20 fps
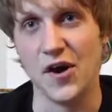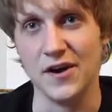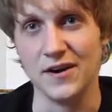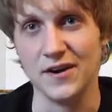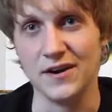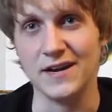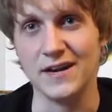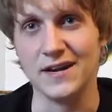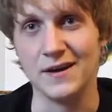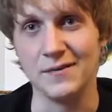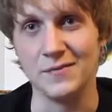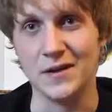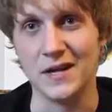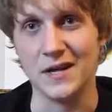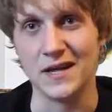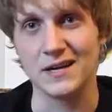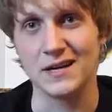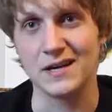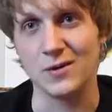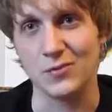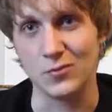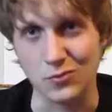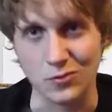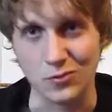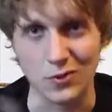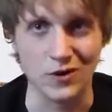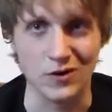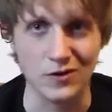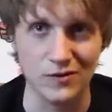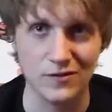And I'm like,
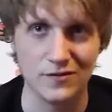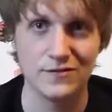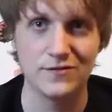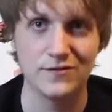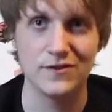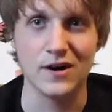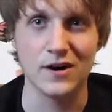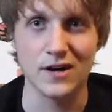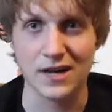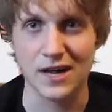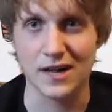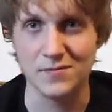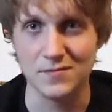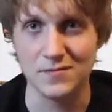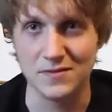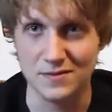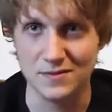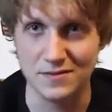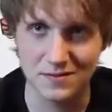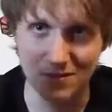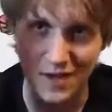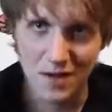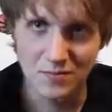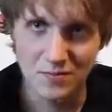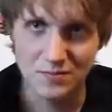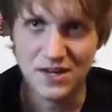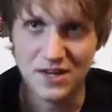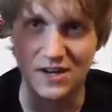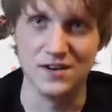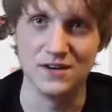well, fuck, I'm
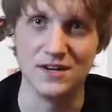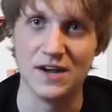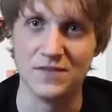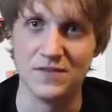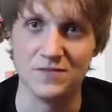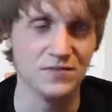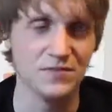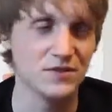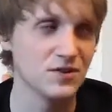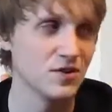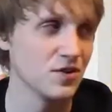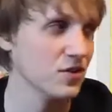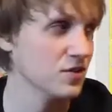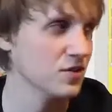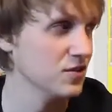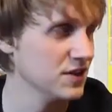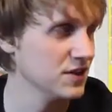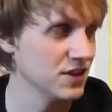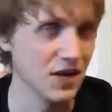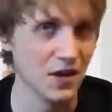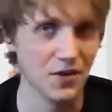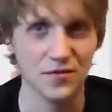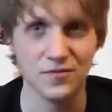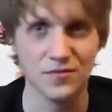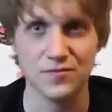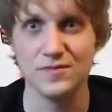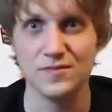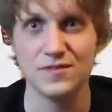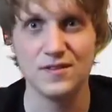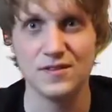done. I'm screwed,
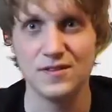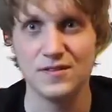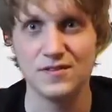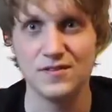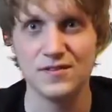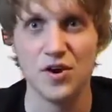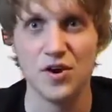There's no